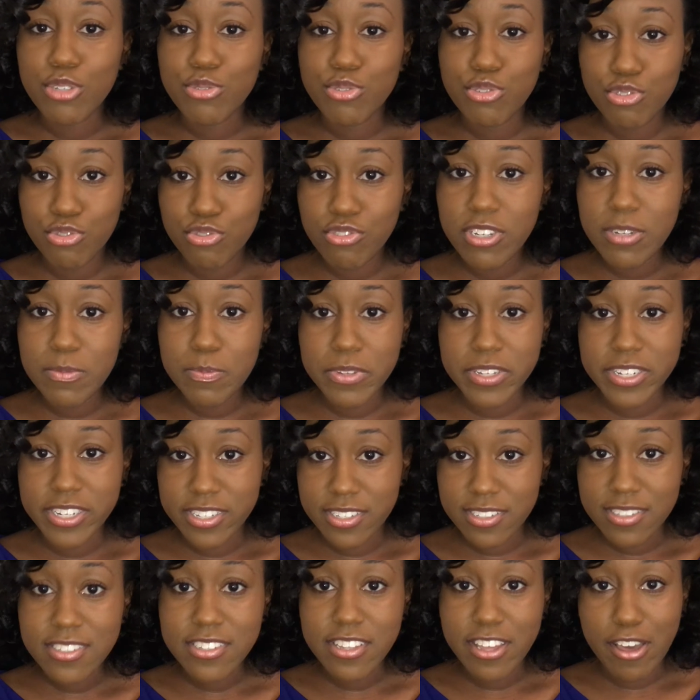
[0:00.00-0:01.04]
stripping
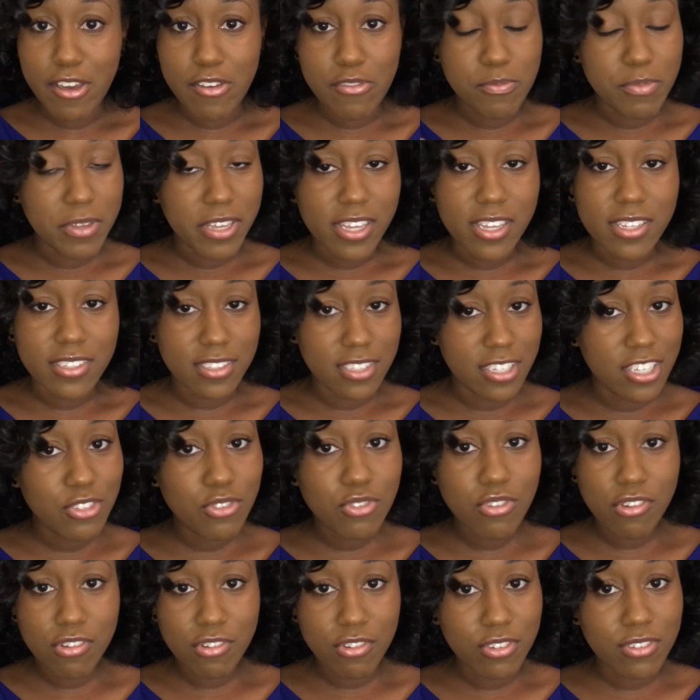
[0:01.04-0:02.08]
and stuff, because these
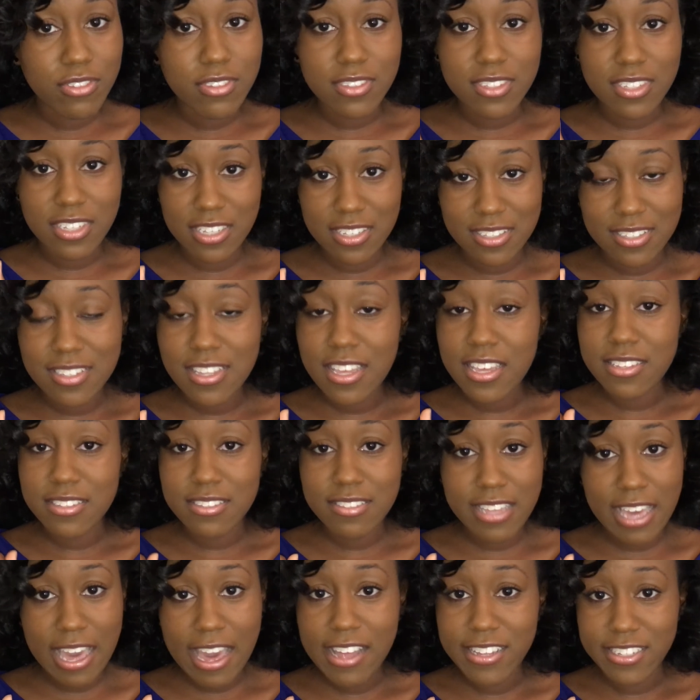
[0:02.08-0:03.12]
girls is
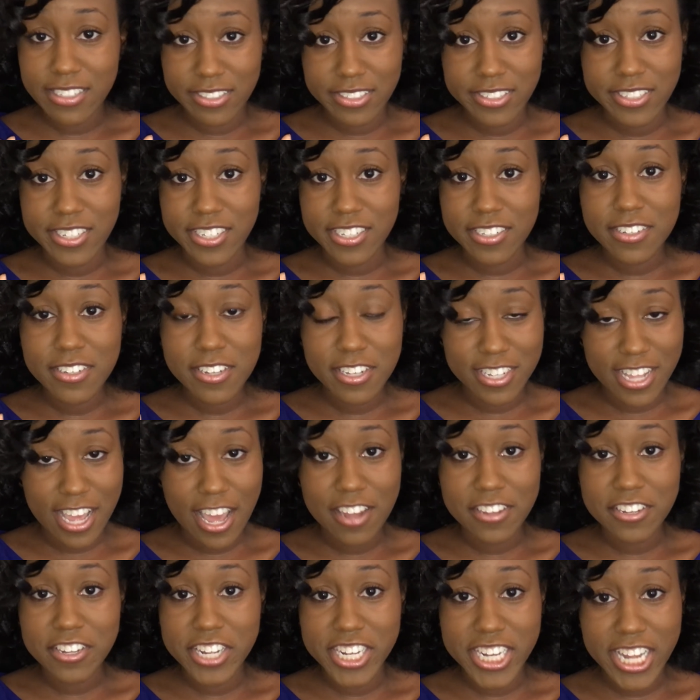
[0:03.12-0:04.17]
talented
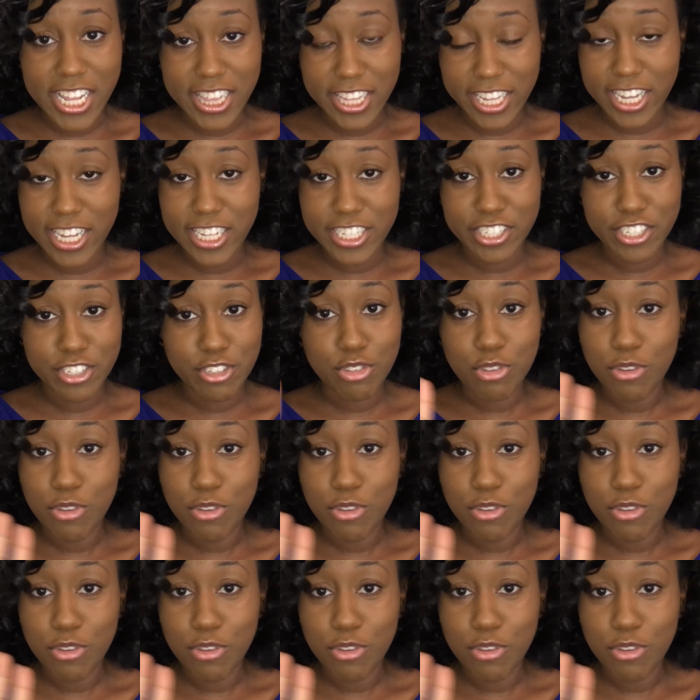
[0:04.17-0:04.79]
down there in Atlanta.